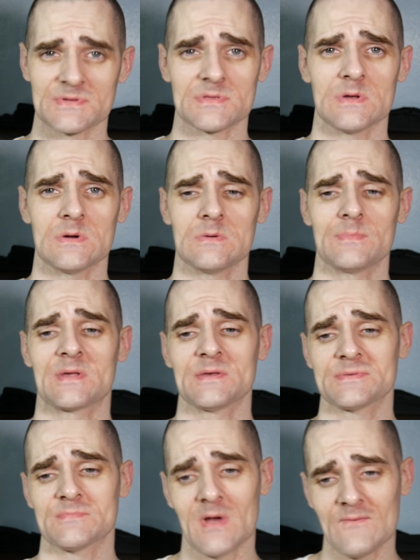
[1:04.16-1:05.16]
slow
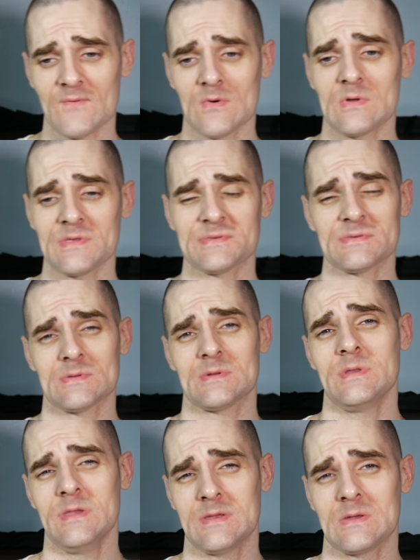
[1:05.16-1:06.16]
because my focus is
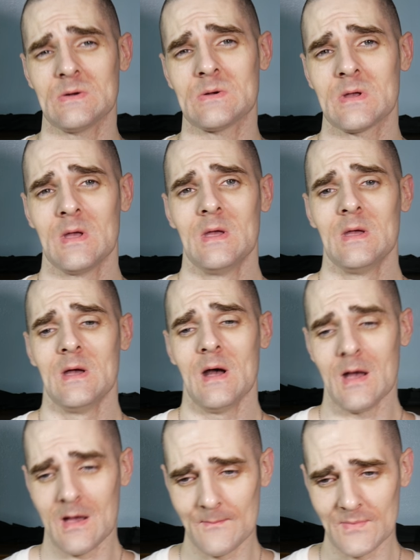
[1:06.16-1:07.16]
on Nikko
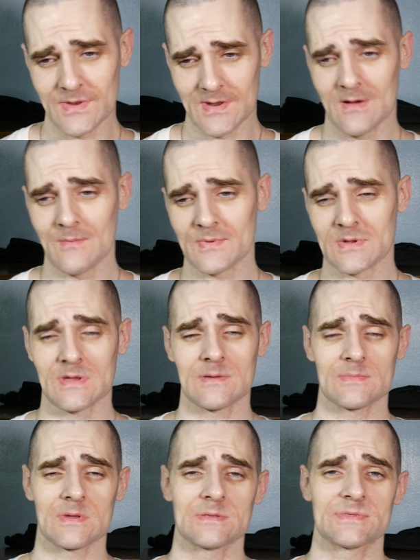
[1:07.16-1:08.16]
and helping
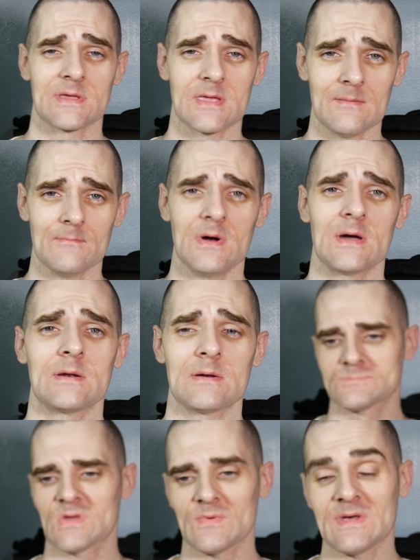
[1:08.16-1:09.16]
him to get
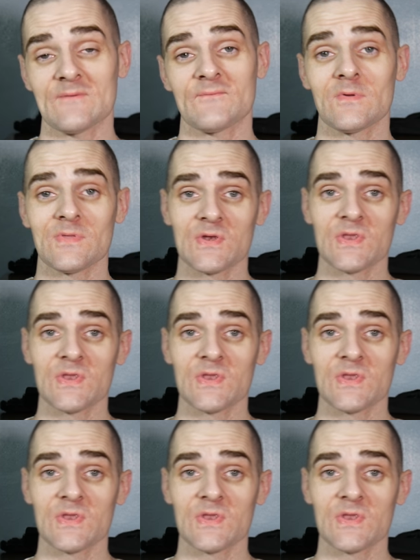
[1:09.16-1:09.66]
better. So without further